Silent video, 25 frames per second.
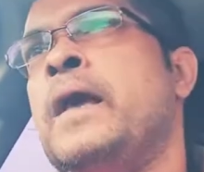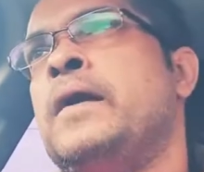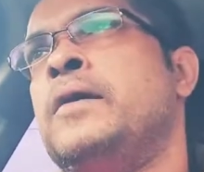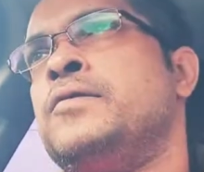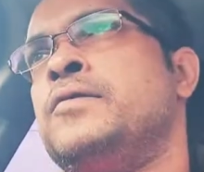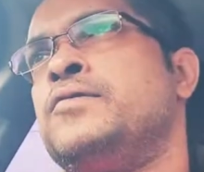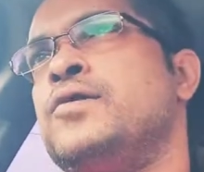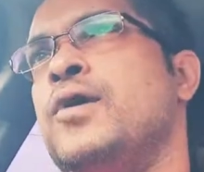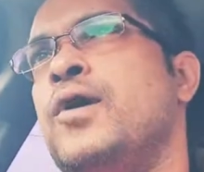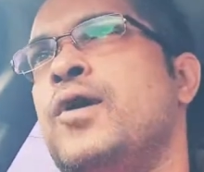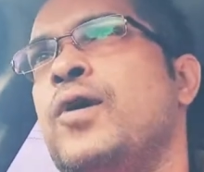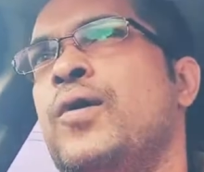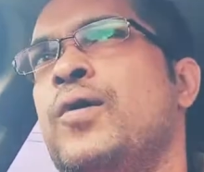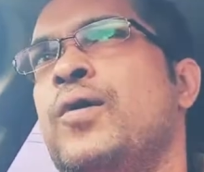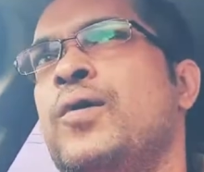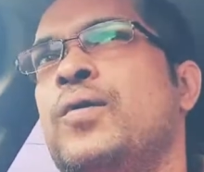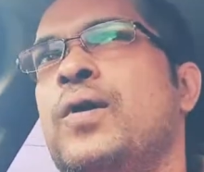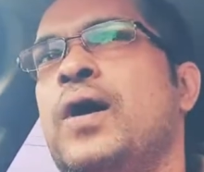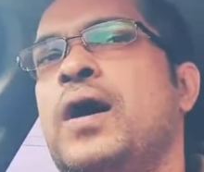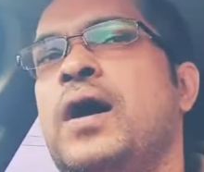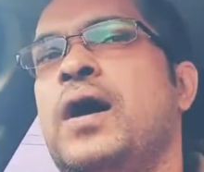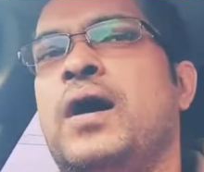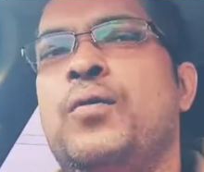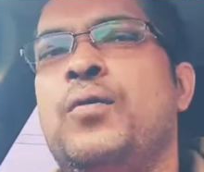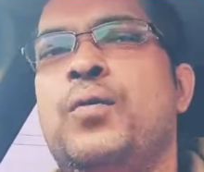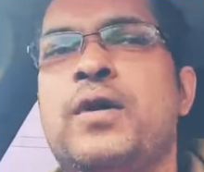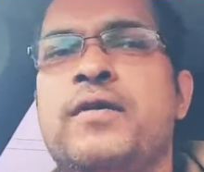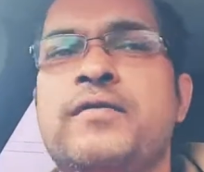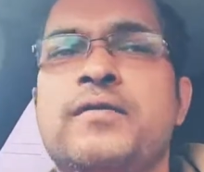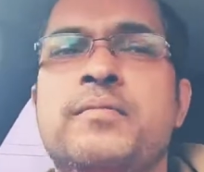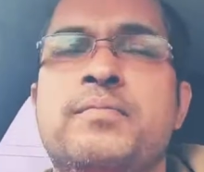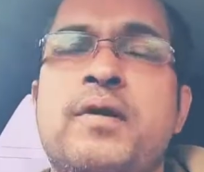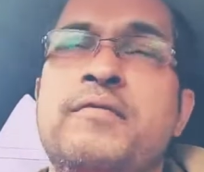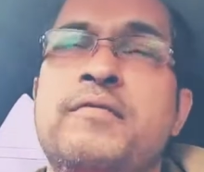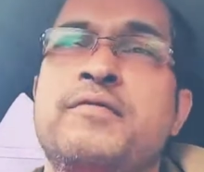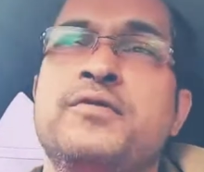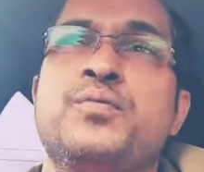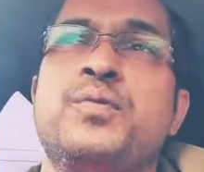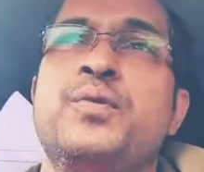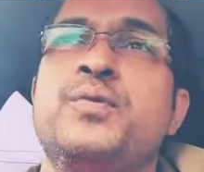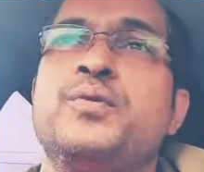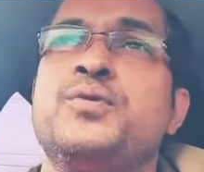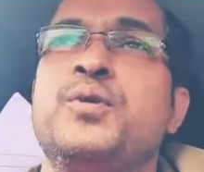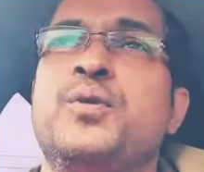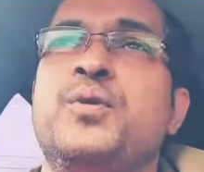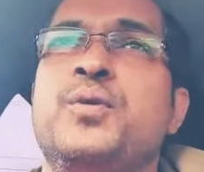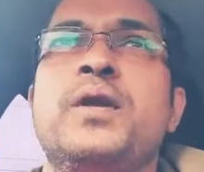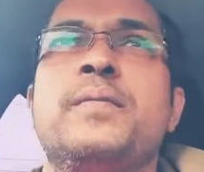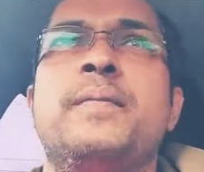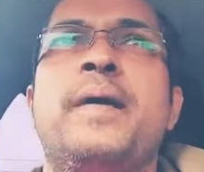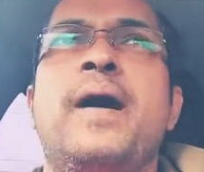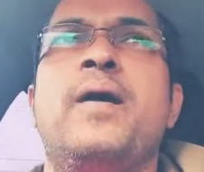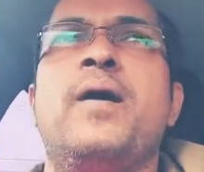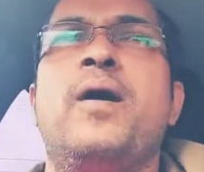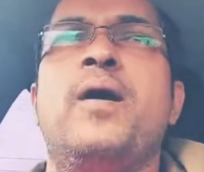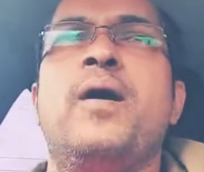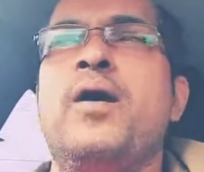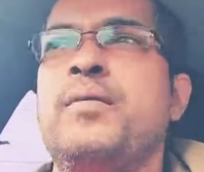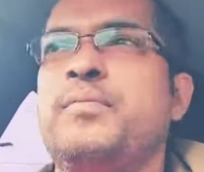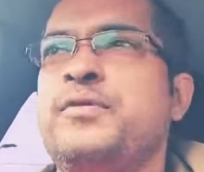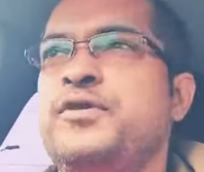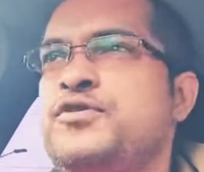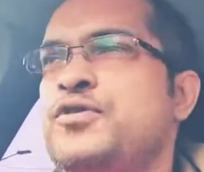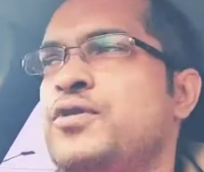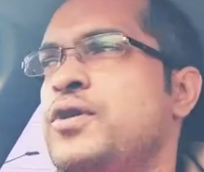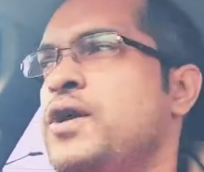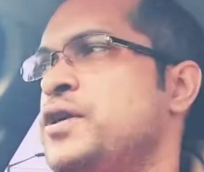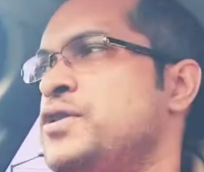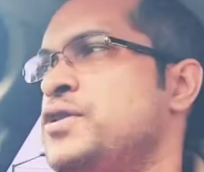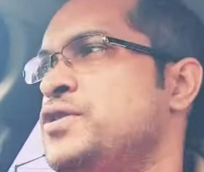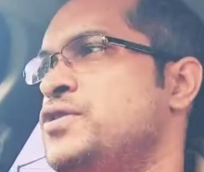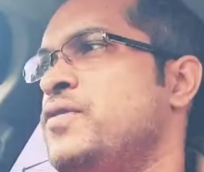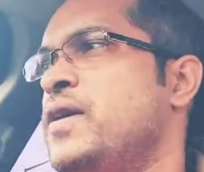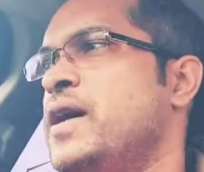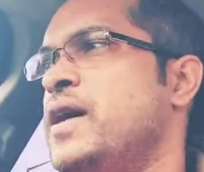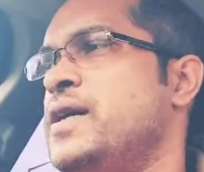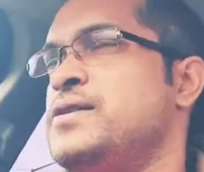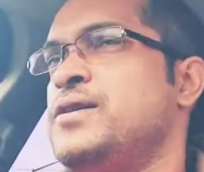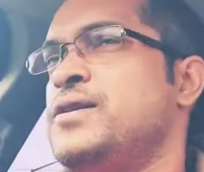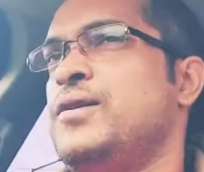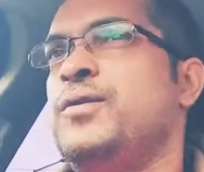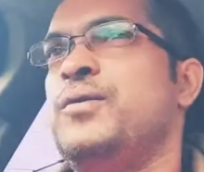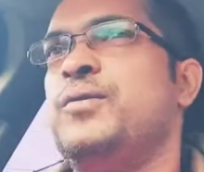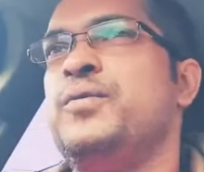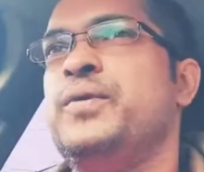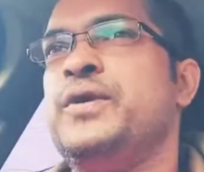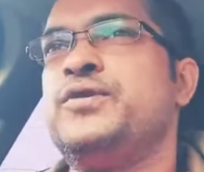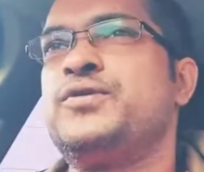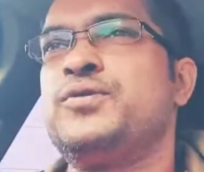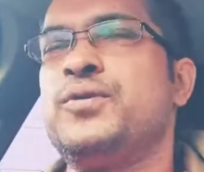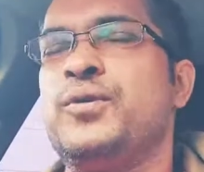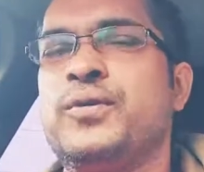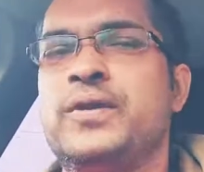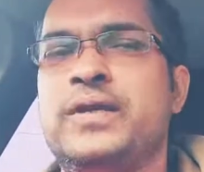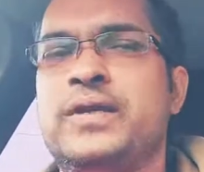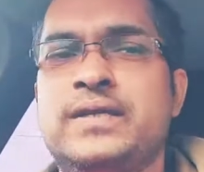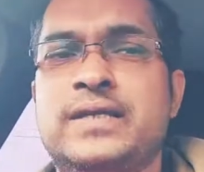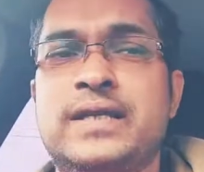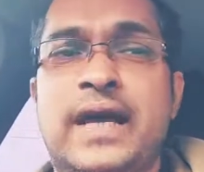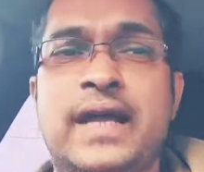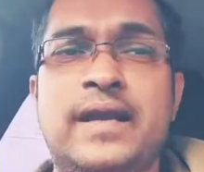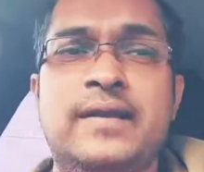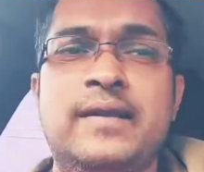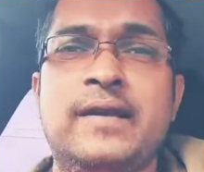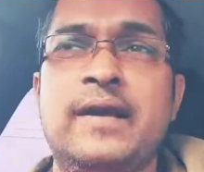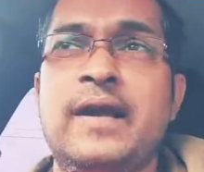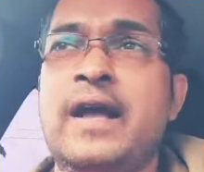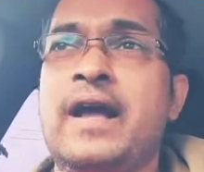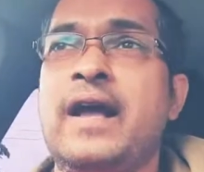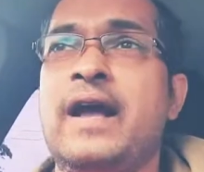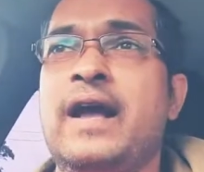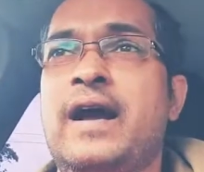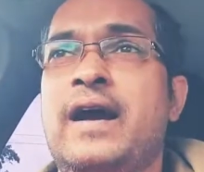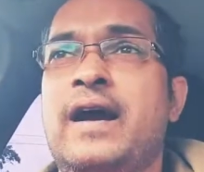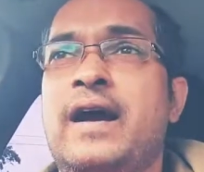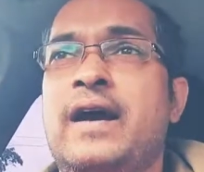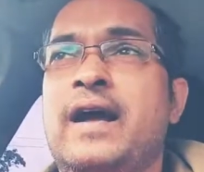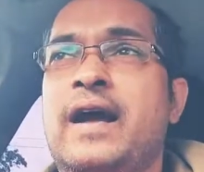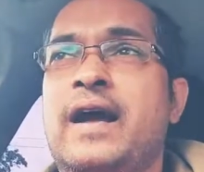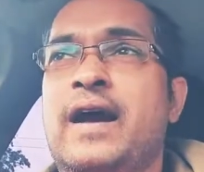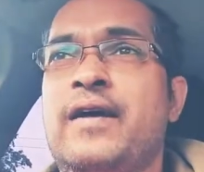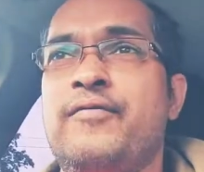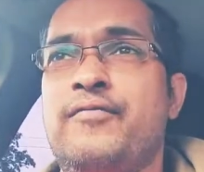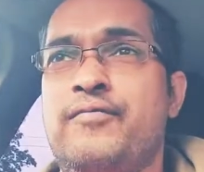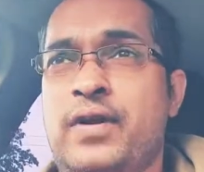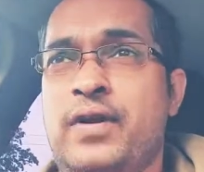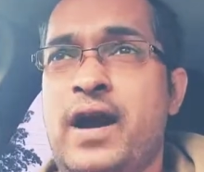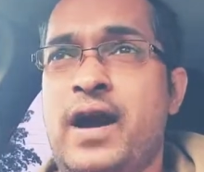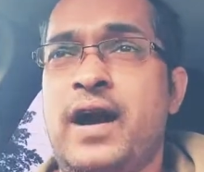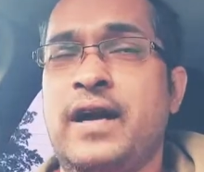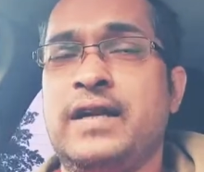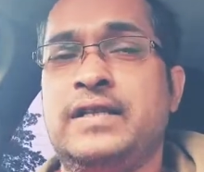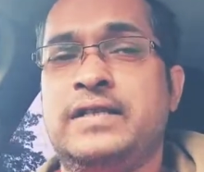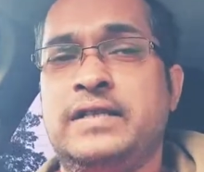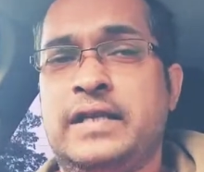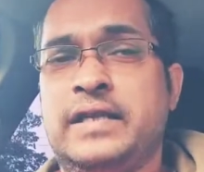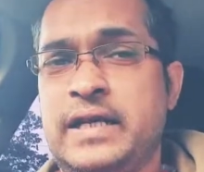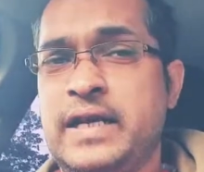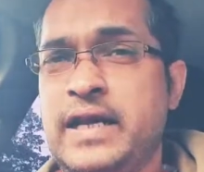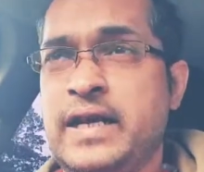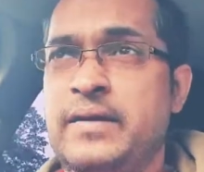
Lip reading: So one of the brothers, we were talking about arbitrage, right? So we saw this and I did it